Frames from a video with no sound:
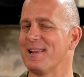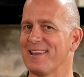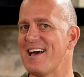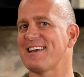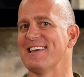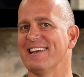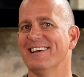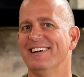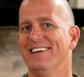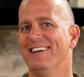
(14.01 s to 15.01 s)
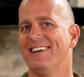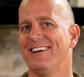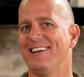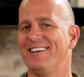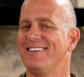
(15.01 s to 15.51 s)
lucky
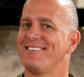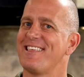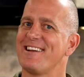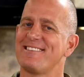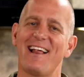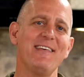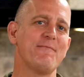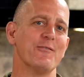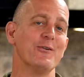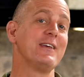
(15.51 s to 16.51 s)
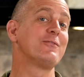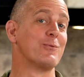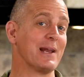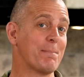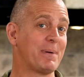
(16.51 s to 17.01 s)
is that Italian food is
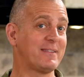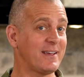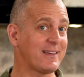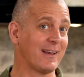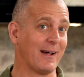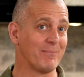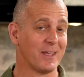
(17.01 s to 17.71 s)
really particular.